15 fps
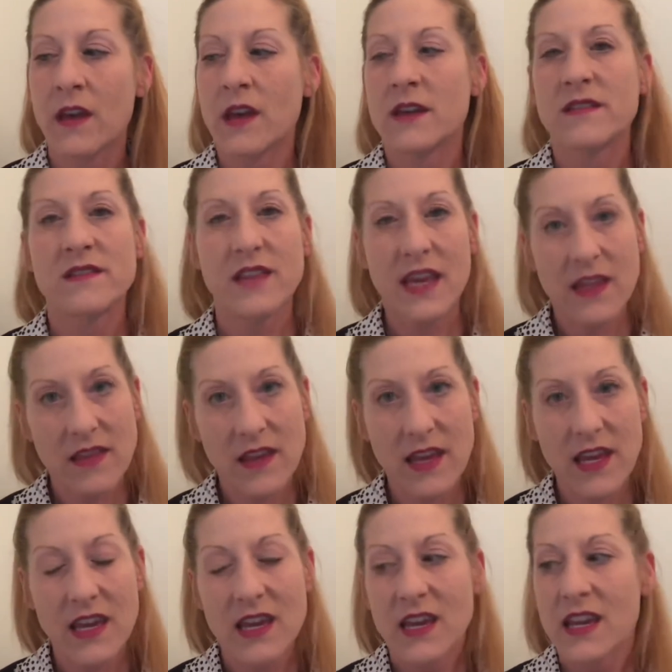
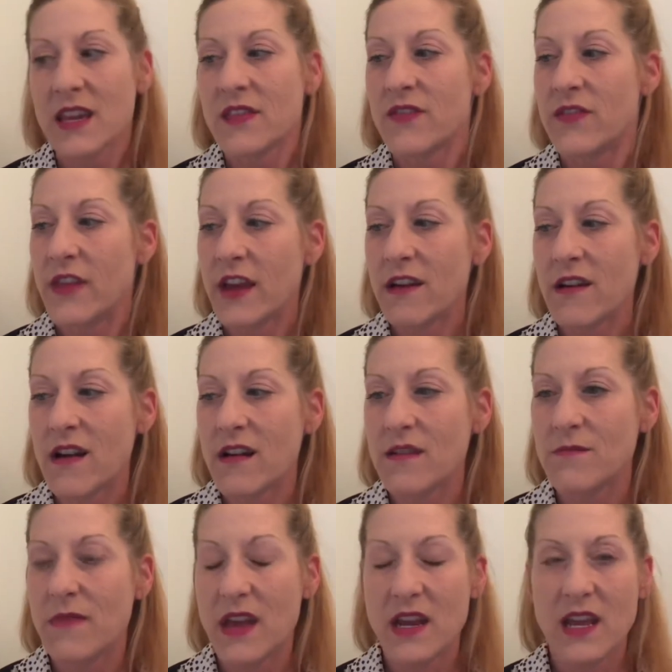Sadly, there are
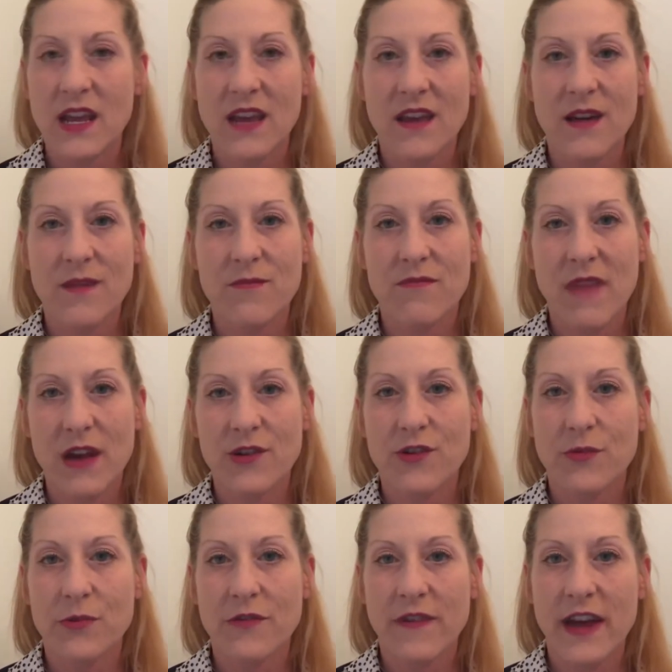many
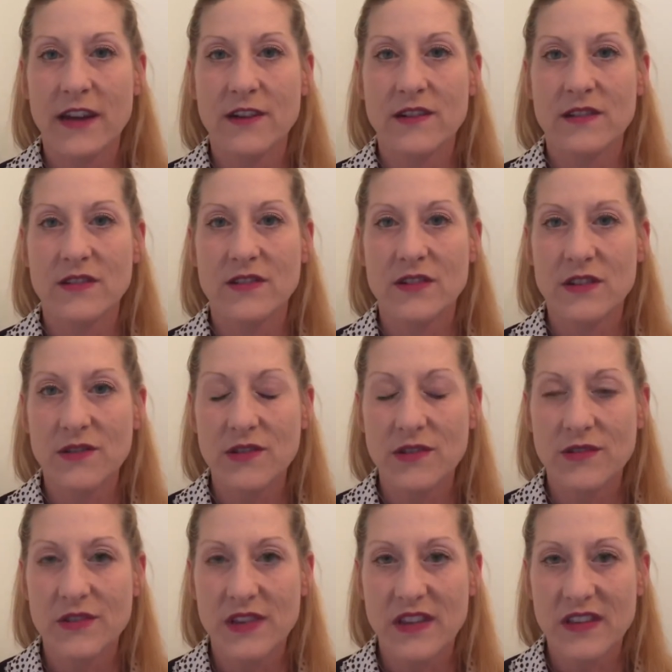medical providers still
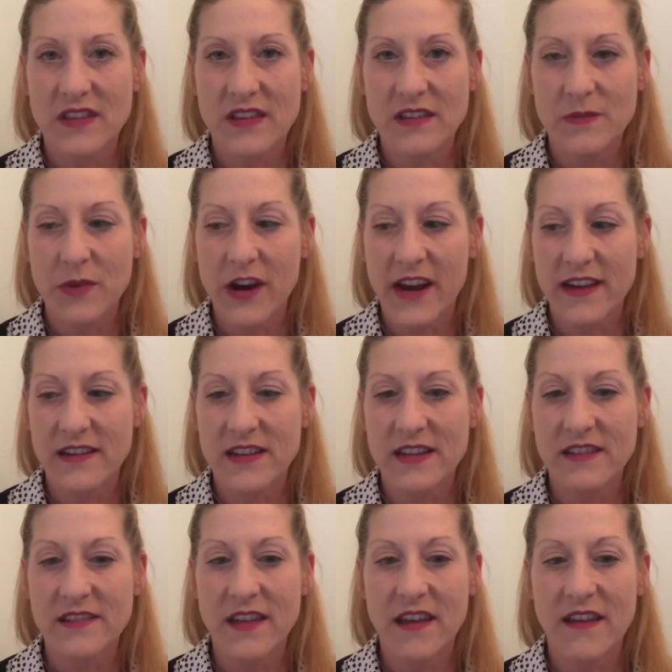using this
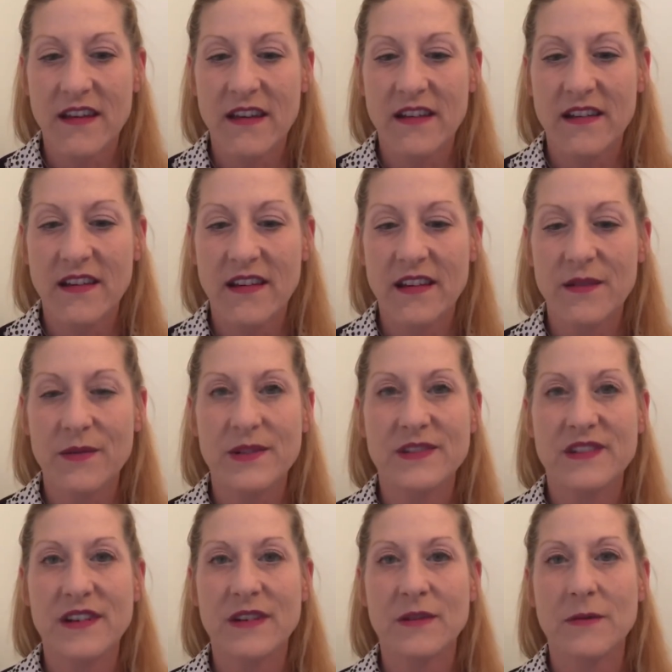practice, and it was
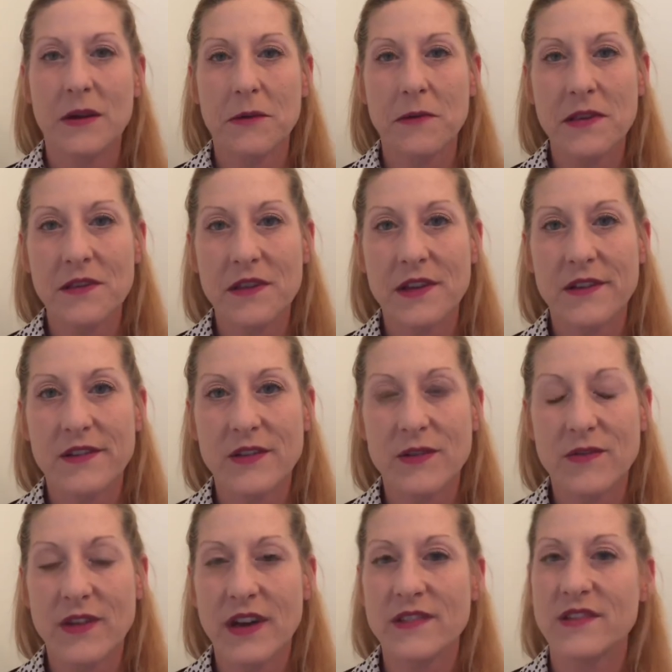done away with in
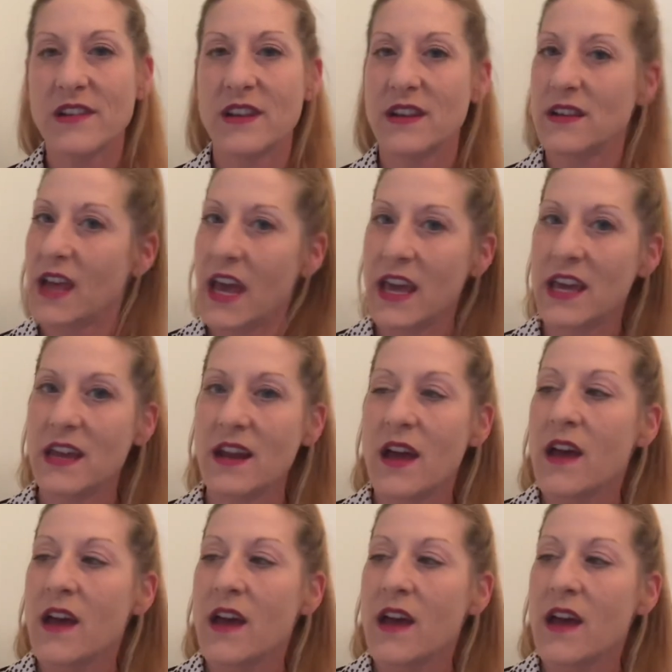2010